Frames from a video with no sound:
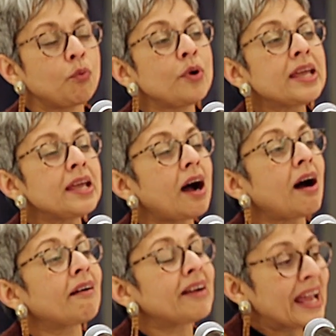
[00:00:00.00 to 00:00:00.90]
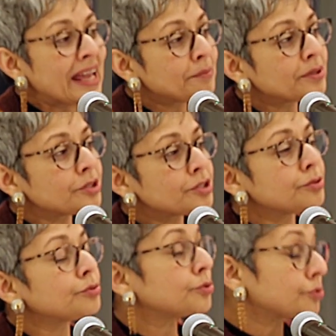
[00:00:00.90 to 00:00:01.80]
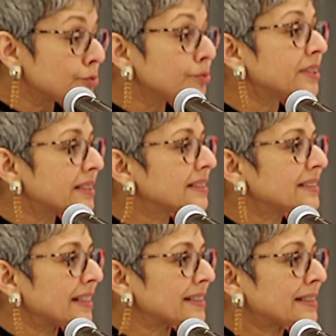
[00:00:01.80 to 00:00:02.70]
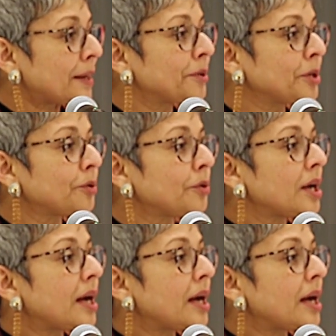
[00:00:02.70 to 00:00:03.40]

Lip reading: we are able to, through this CSW,